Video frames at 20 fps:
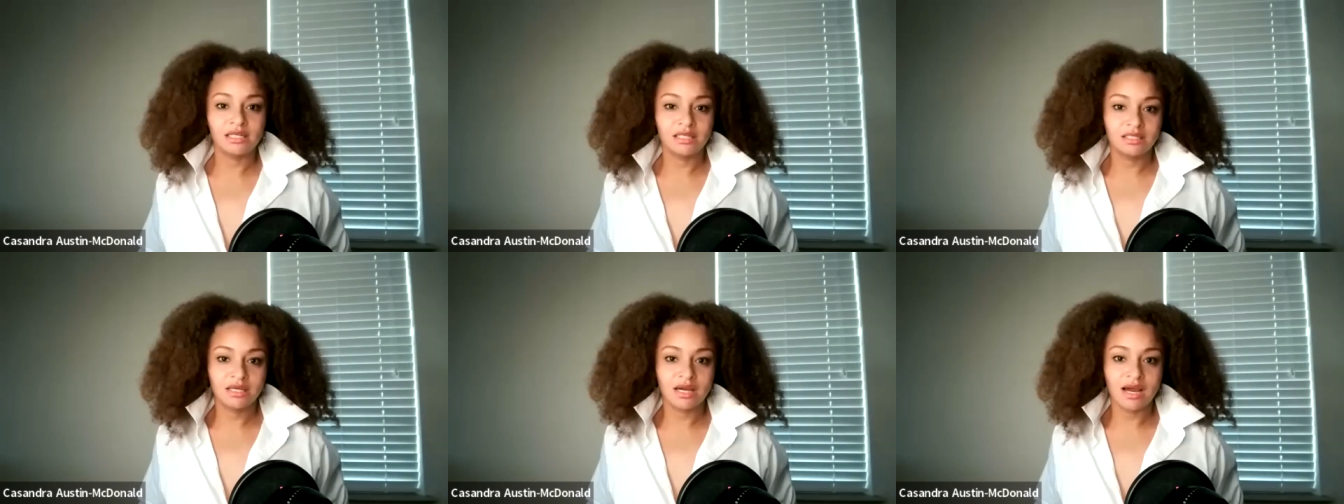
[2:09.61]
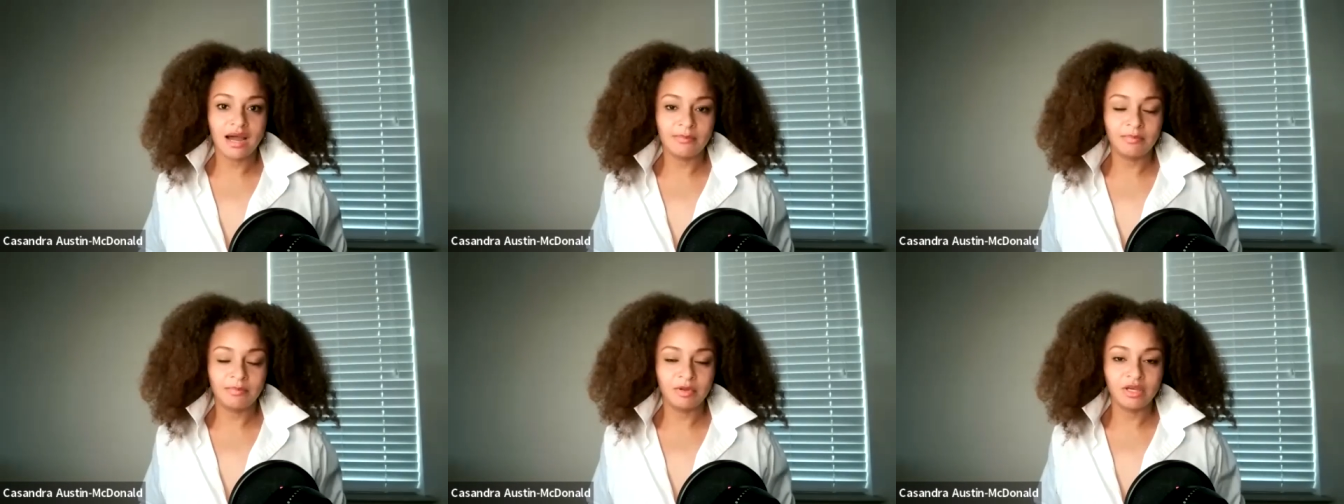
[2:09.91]

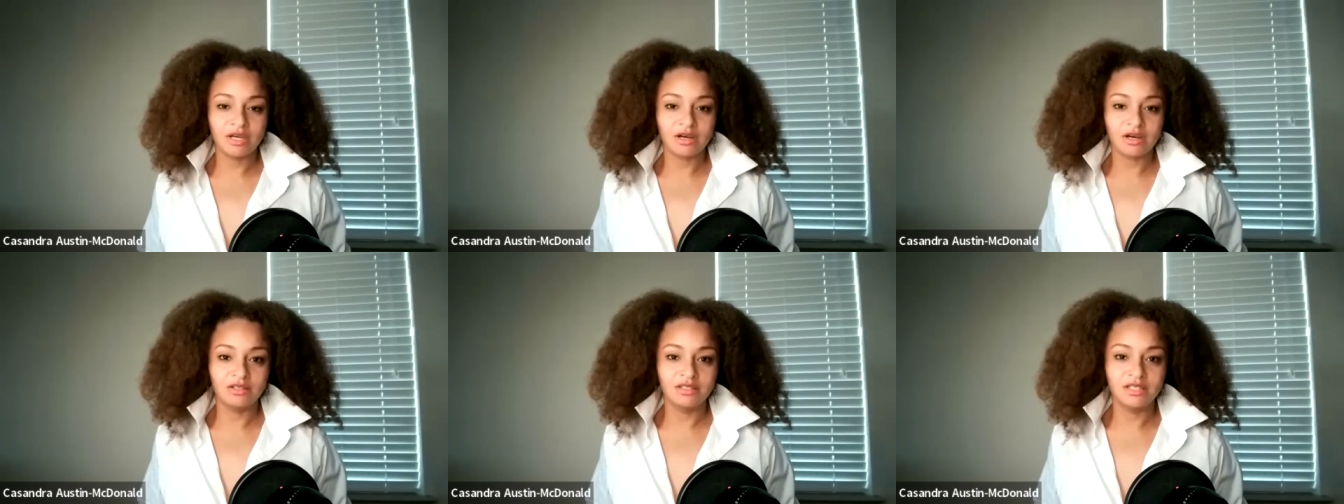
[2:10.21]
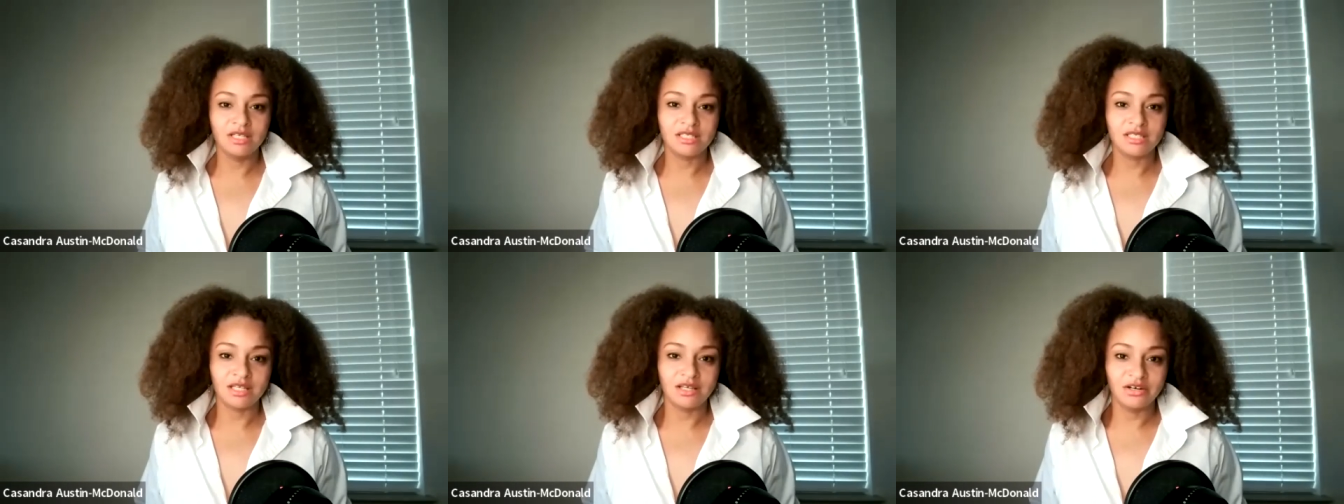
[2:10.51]
topic on
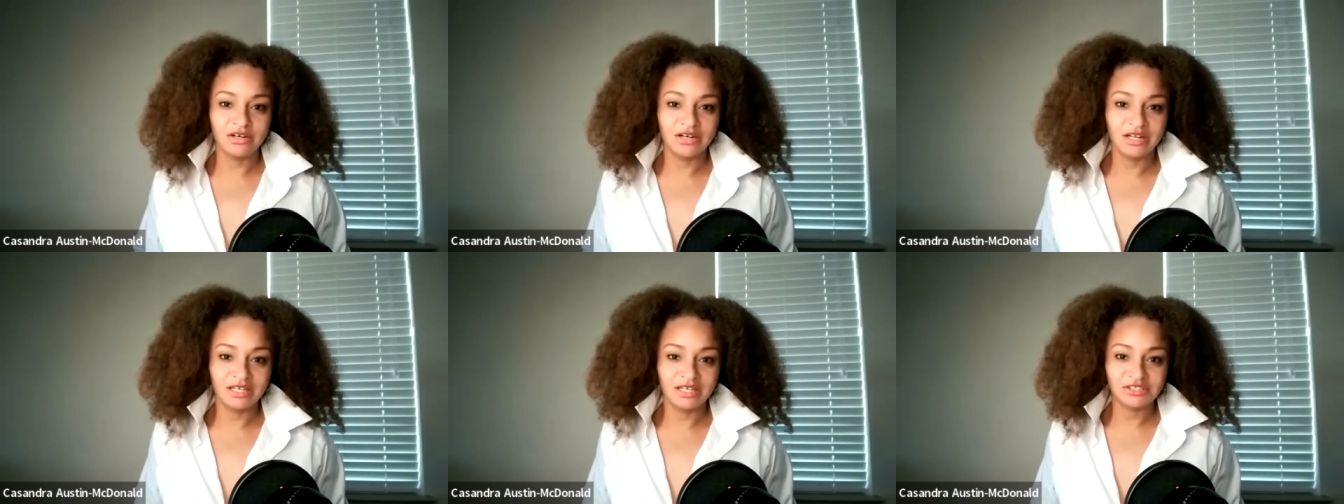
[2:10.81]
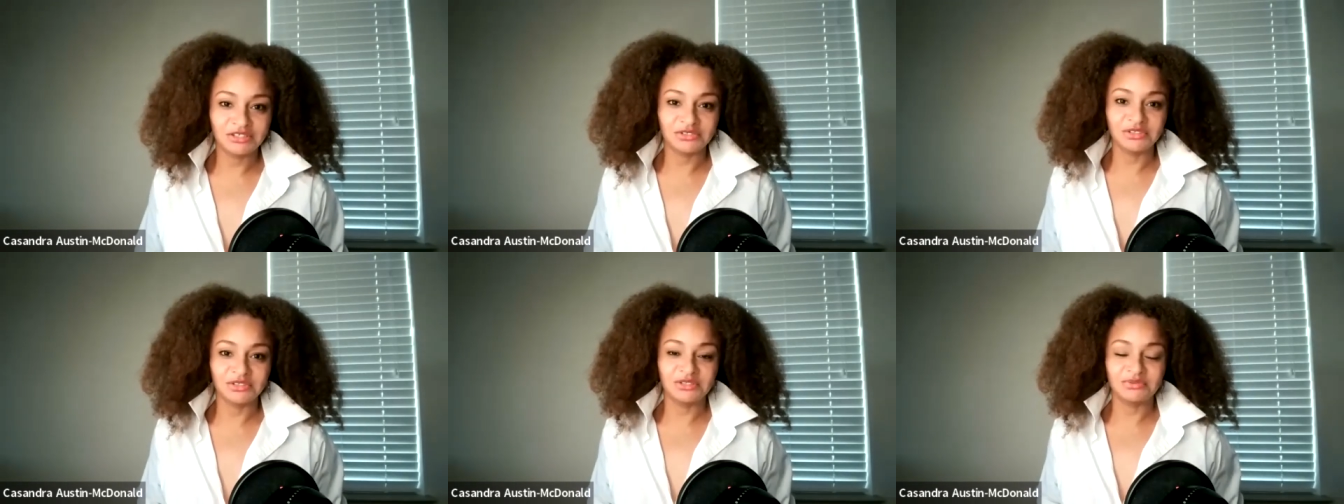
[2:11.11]
these internet
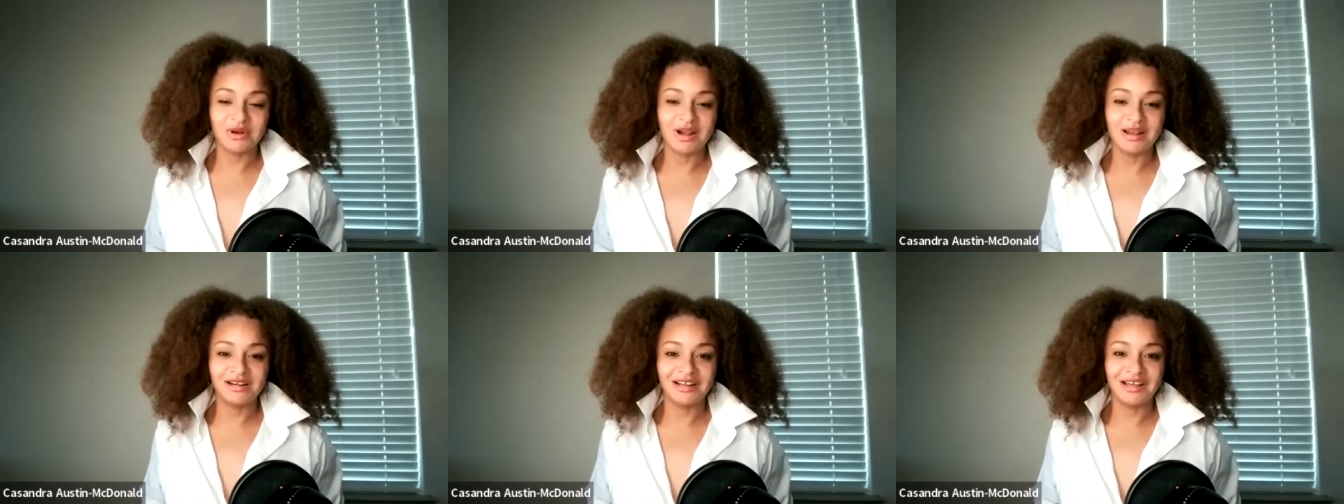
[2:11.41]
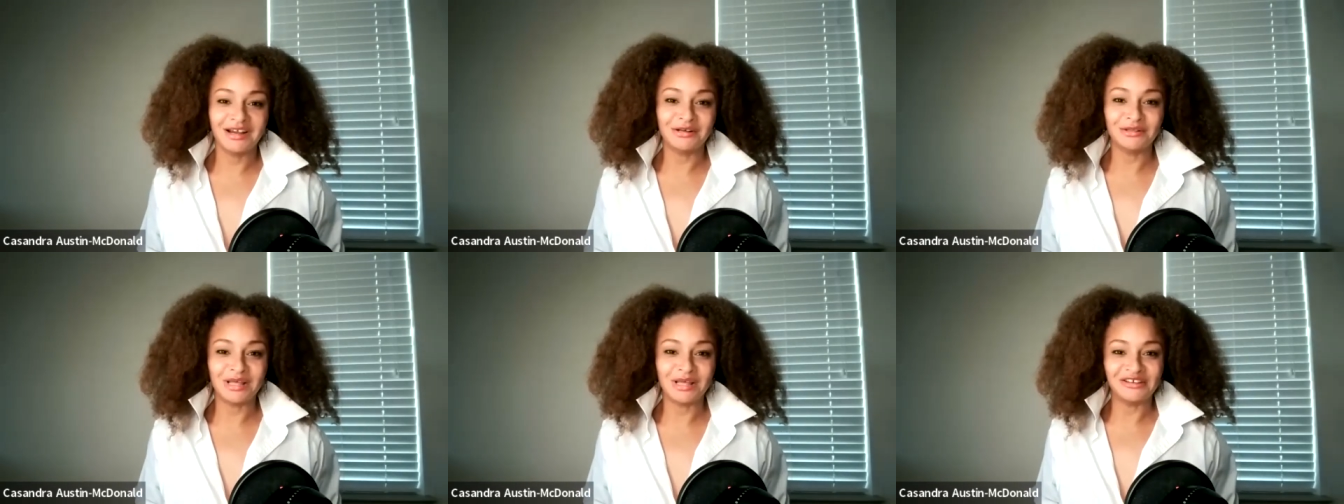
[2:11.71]
streets right
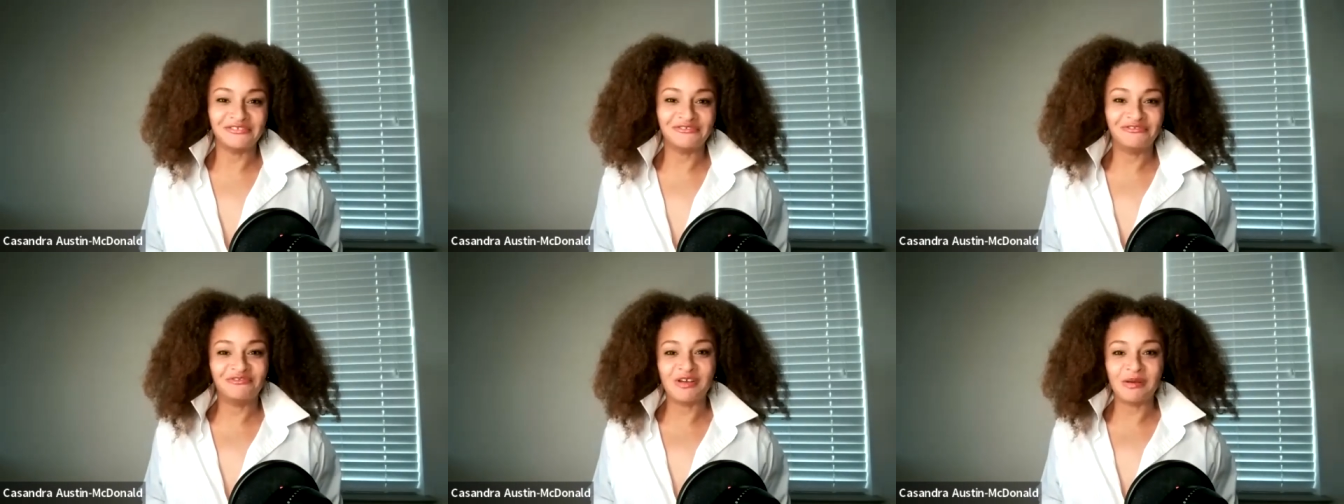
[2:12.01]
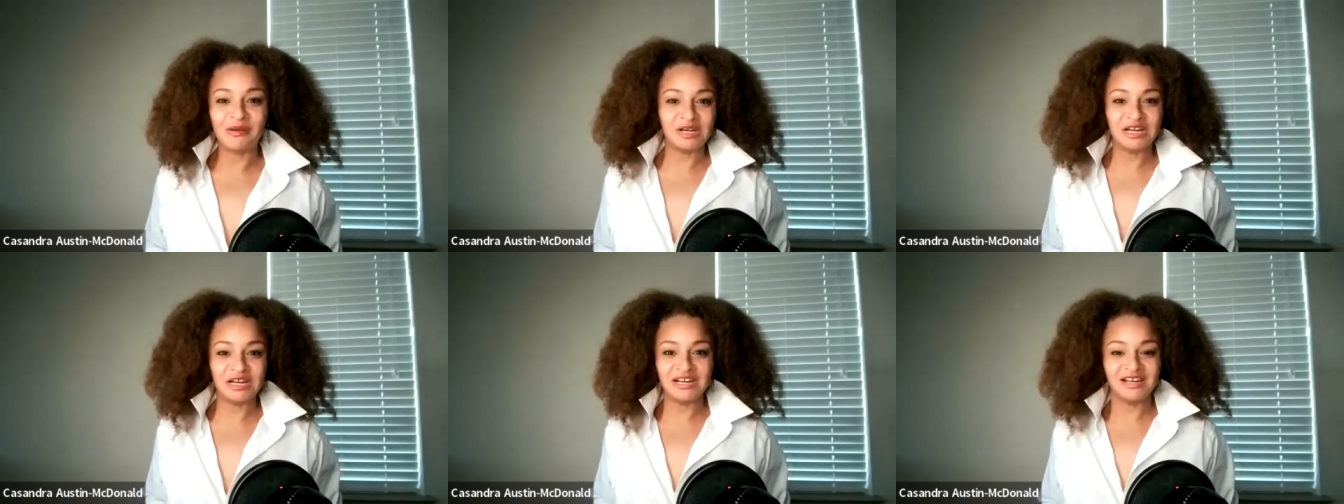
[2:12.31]
now, like
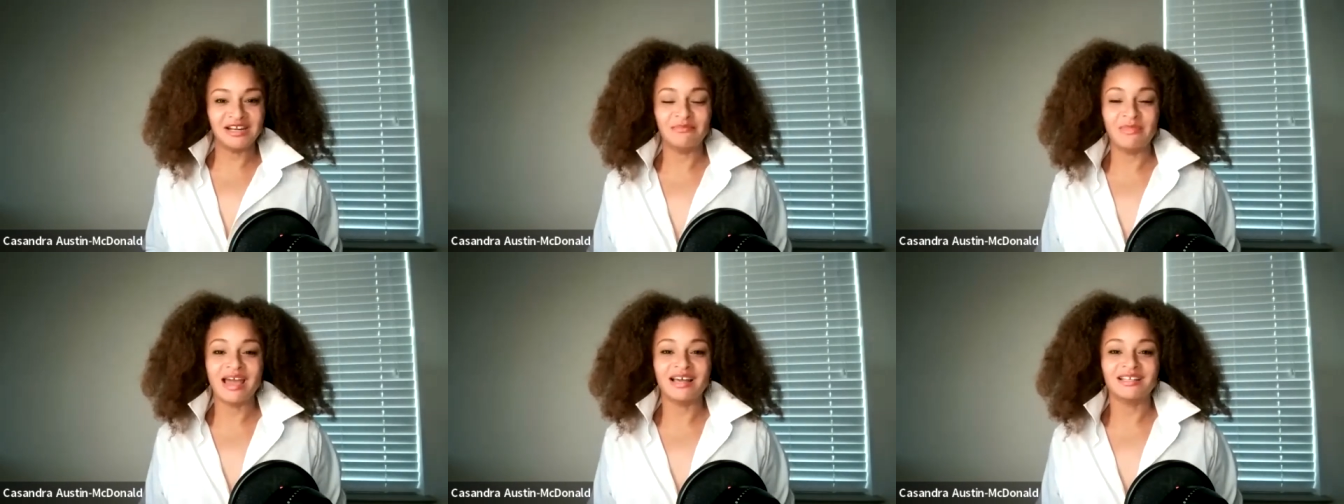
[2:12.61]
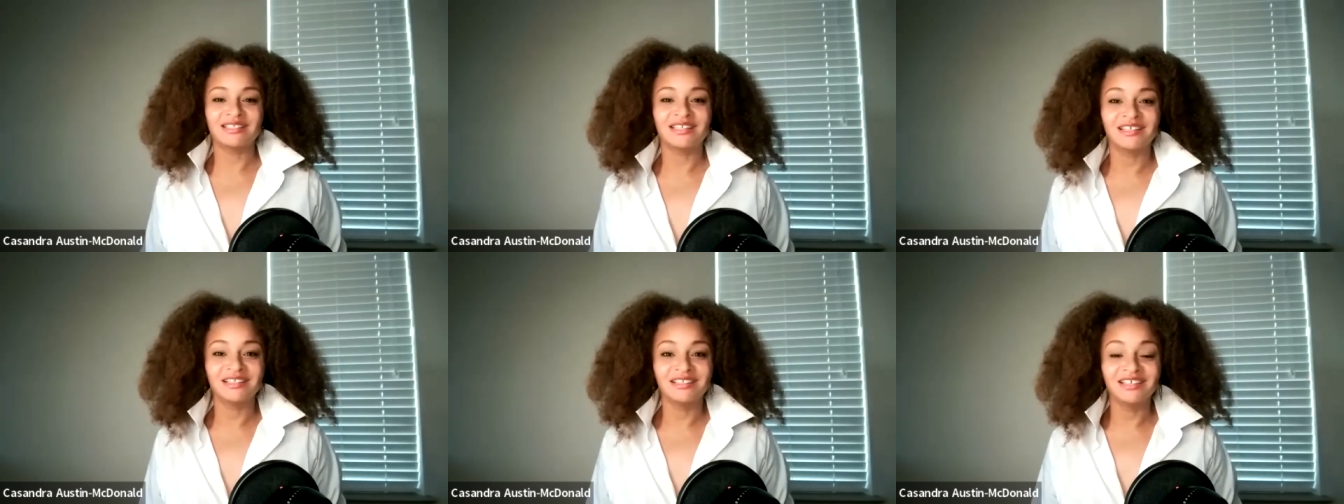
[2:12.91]
feminine and
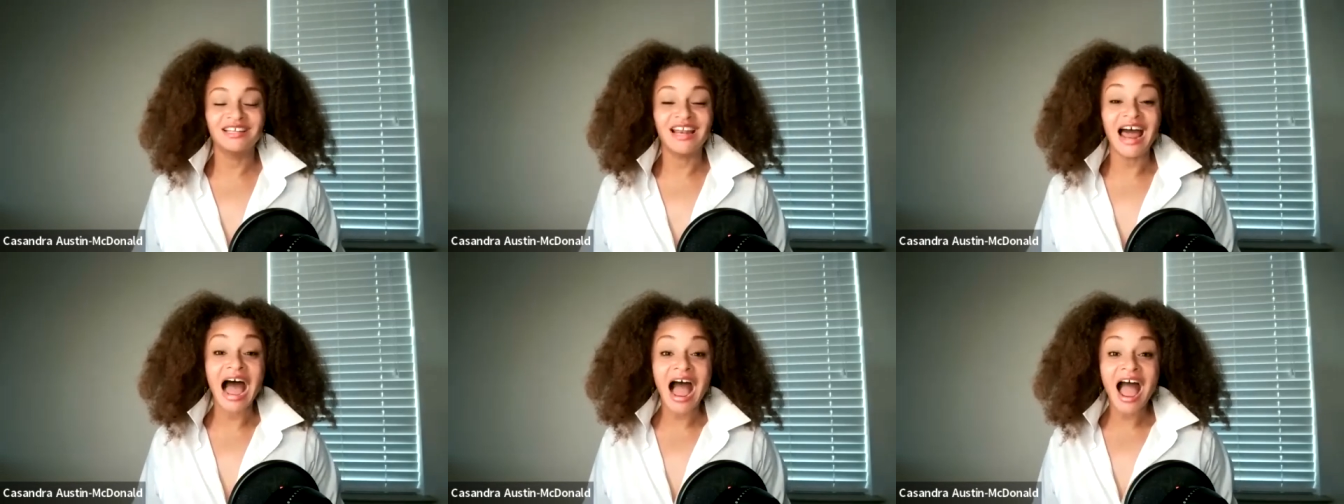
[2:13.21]
masculine.